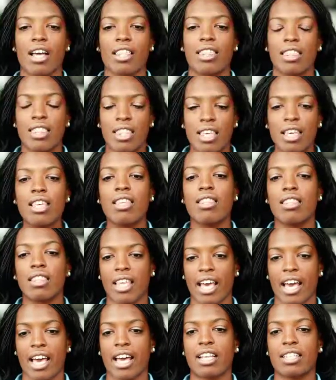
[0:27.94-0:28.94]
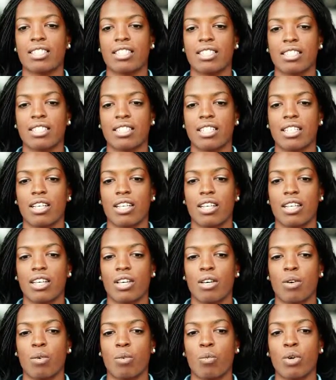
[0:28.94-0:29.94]
I think that
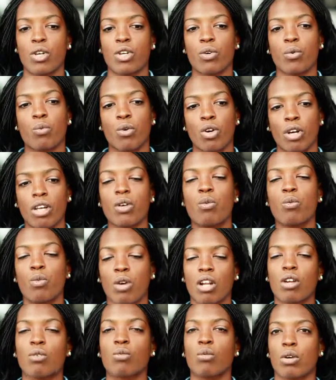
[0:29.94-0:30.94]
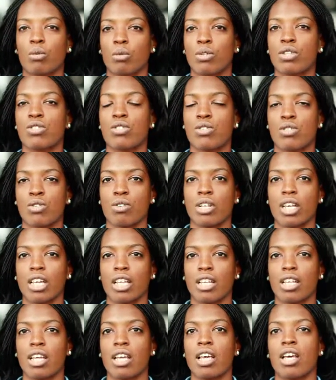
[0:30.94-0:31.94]
when you're working one-on-one with a
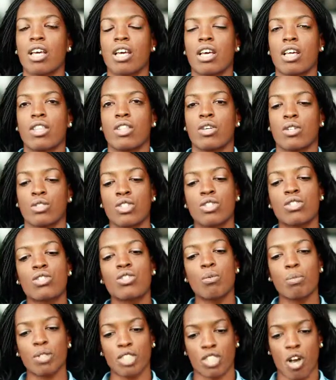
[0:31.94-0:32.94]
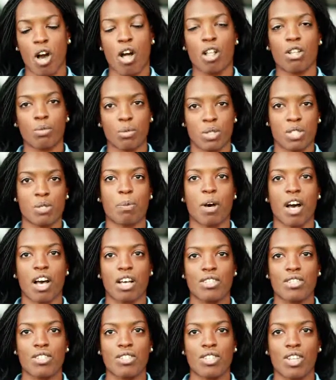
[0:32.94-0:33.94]
student, there's just so much call and
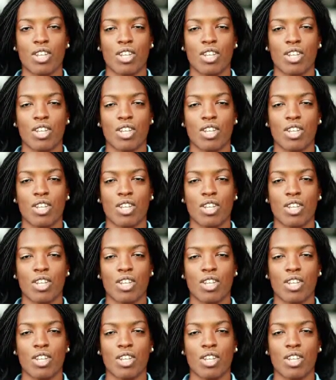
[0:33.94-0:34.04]
response.